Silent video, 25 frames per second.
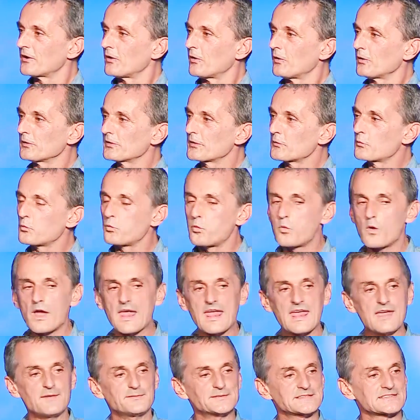all the
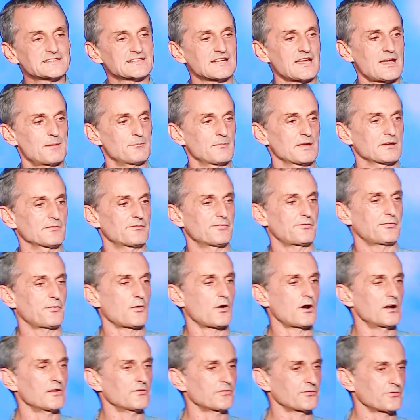waves coming
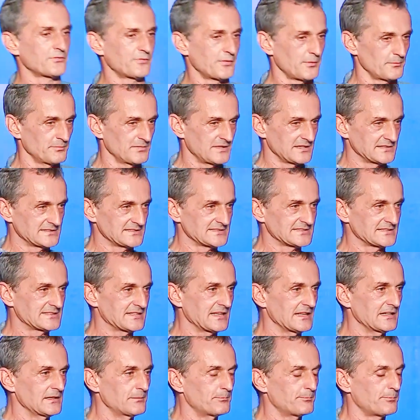forth from this
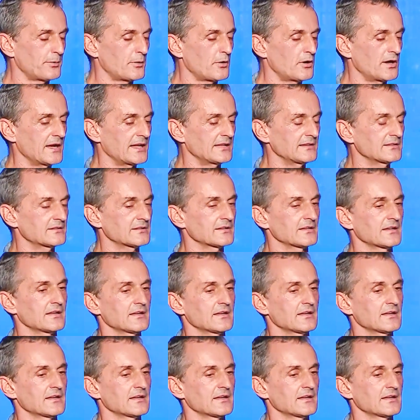still point.